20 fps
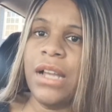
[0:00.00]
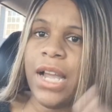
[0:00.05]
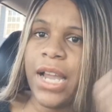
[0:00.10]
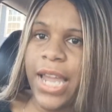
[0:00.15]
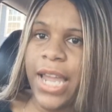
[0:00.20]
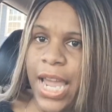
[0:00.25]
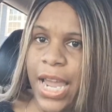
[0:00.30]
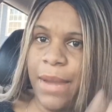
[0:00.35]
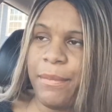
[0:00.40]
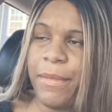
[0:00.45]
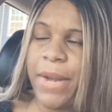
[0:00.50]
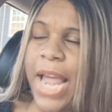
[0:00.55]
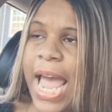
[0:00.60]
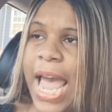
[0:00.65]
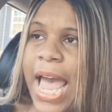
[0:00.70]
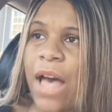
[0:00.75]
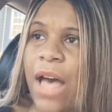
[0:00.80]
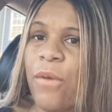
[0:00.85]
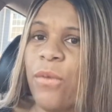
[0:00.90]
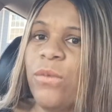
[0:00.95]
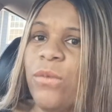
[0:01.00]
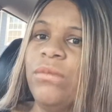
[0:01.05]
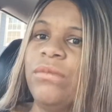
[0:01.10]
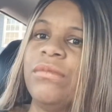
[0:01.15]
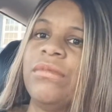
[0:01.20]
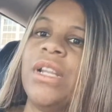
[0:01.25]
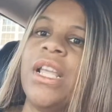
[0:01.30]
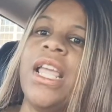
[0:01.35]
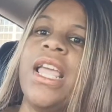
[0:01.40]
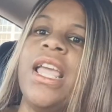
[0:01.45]
came down
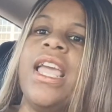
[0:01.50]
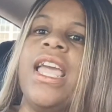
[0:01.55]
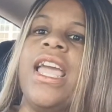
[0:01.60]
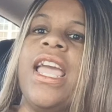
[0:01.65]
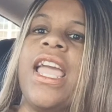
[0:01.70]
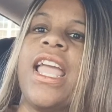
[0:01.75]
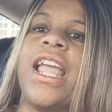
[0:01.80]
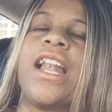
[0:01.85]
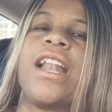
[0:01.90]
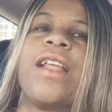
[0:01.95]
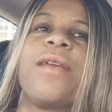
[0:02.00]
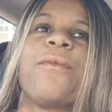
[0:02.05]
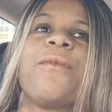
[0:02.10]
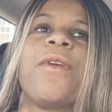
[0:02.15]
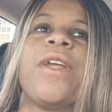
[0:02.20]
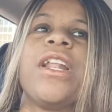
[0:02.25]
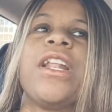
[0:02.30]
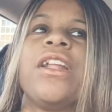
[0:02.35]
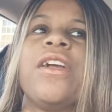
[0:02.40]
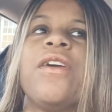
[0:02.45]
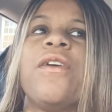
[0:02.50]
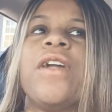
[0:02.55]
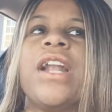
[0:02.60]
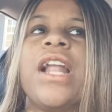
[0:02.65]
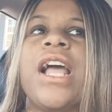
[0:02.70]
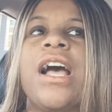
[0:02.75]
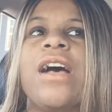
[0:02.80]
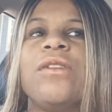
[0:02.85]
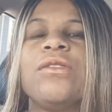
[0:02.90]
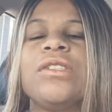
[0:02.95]
and I'm ready to go in the
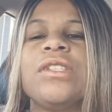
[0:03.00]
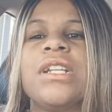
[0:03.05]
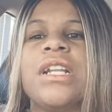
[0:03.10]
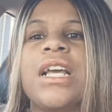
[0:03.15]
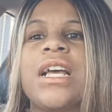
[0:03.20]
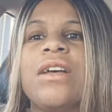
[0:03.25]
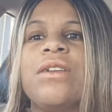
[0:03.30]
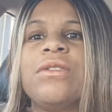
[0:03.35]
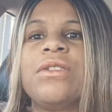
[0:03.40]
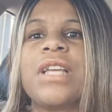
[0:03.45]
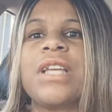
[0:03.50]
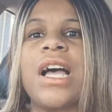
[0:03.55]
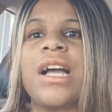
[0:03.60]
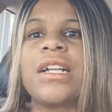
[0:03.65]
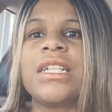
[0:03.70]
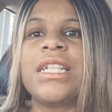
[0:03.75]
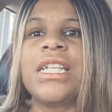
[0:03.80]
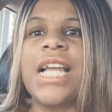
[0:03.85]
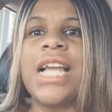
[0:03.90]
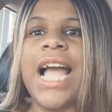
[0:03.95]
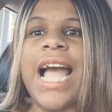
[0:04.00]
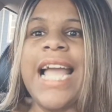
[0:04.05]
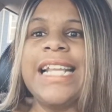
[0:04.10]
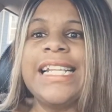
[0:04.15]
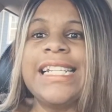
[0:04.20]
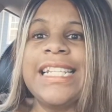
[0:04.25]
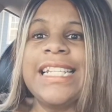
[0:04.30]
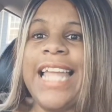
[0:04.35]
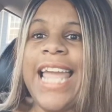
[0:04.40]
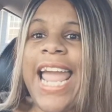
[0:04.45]
house now. Talk to you
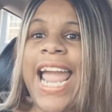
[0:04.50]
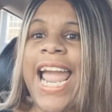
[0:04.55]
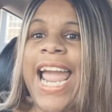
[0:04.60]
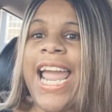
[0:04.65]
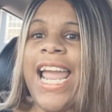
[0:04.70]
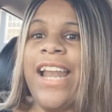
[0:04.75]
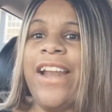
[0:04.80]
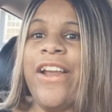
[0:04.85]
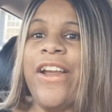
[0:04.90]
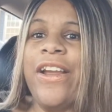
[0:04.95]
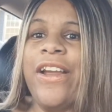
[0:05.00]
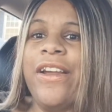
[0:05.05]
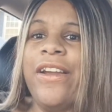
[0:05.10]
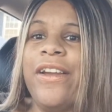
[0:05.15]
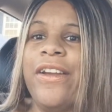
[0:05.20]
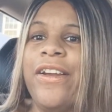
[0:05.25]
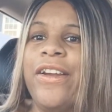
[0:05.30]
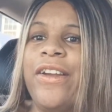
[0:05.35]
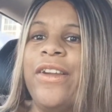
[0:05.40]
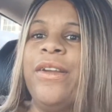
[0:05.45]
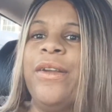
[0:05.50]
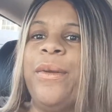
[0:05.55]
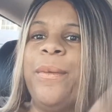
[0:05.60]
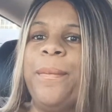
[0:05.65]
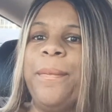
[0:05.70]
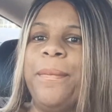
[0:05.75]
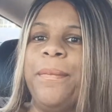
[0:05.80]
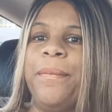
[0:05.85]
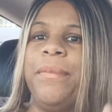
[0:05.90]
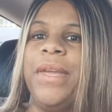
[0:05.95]
guys later.
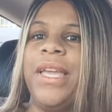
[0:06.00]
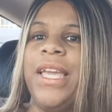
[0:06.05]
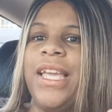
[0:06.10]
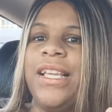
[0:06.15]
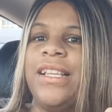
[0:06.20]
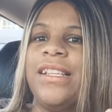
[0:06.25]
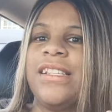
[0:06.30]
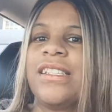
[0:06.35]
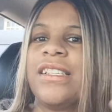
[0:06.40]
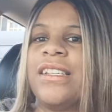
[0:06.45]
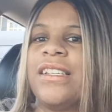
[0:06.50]
Peace.